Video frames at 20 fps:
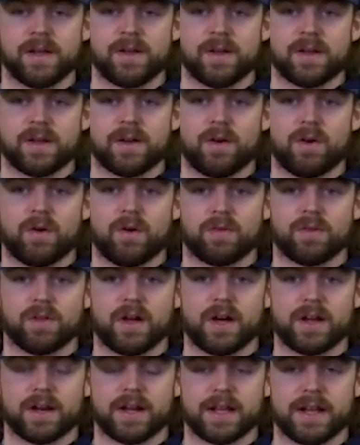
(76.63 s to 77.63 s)
a whole
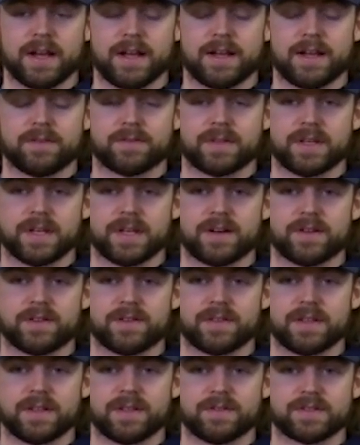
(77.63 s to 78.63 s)
lot. I, I, don't think
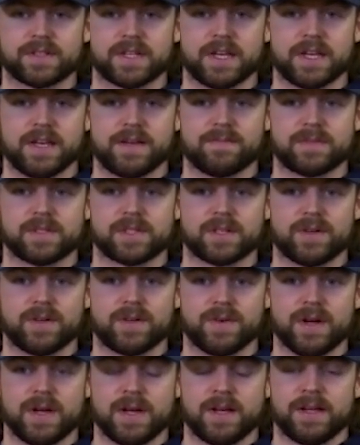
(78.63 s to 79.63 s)
other than those games.
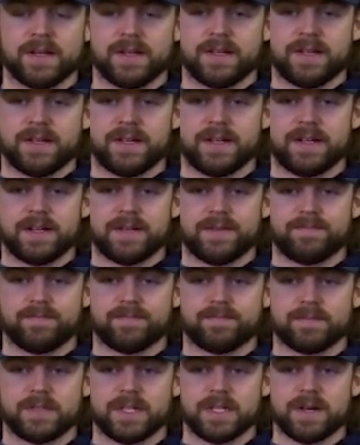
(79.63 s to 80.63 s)
So,
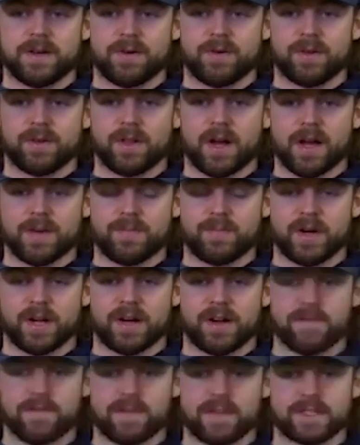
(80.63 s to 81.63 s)
um, didn't know a lot, but
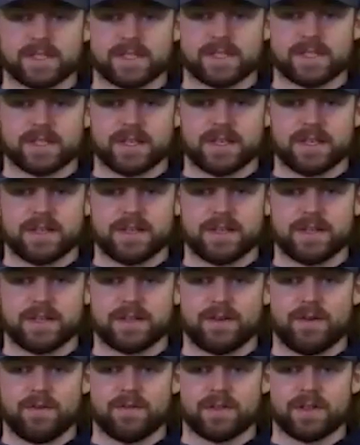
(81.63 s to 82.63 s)
obviously
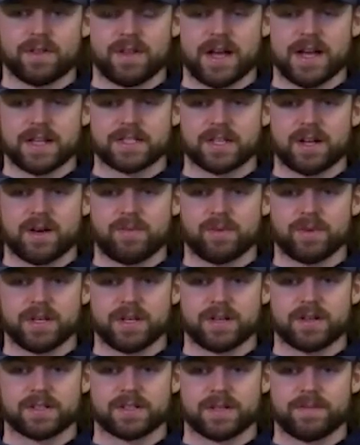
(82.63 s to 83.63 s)
over the last couple
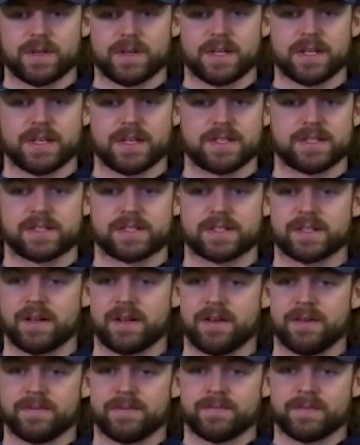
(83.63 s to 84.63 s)
years, I mean, he's
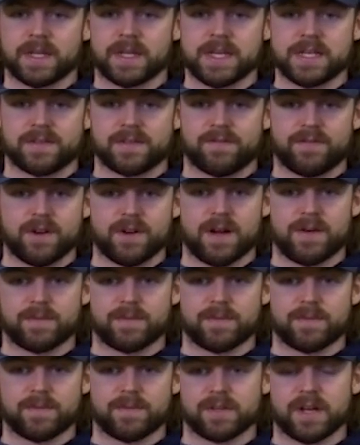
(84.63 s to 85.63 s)
he's a
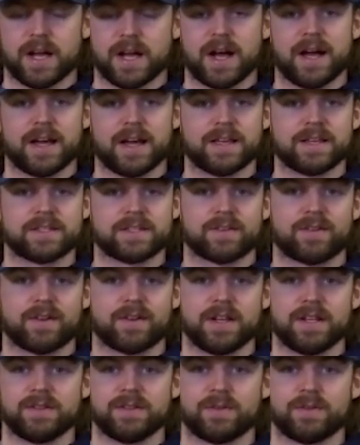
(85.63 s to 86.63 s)
phenomenal guy. He's
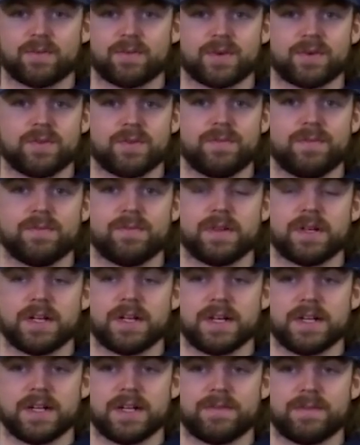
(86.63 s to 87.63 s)
great in the room.
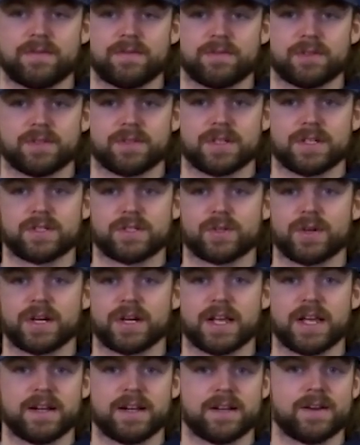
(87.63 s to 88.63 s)
Um, I've really
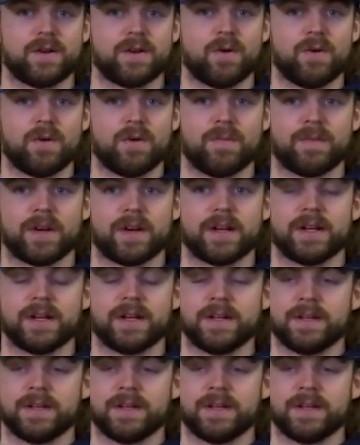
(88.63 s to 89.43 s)
enjoyed getting to know him, and